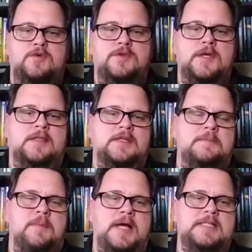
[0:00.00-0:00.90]
you think there's a
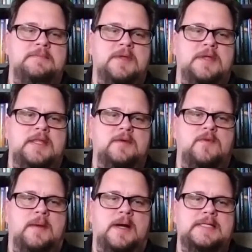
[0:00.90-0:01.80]
possibility that
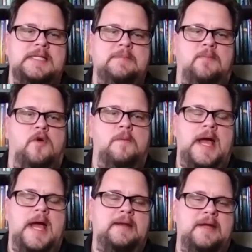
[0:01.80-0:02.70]
we might see more
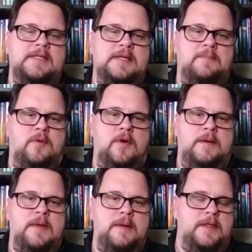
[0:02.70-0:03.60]
bat at some
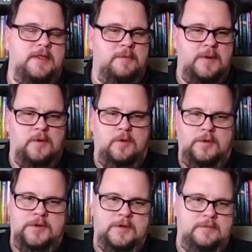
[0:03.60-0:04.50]
point, maybe a little bit
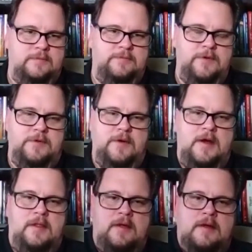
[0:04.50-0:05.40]
older, further
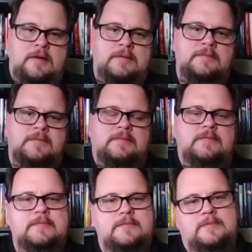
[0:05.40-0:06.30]
on along? Oh,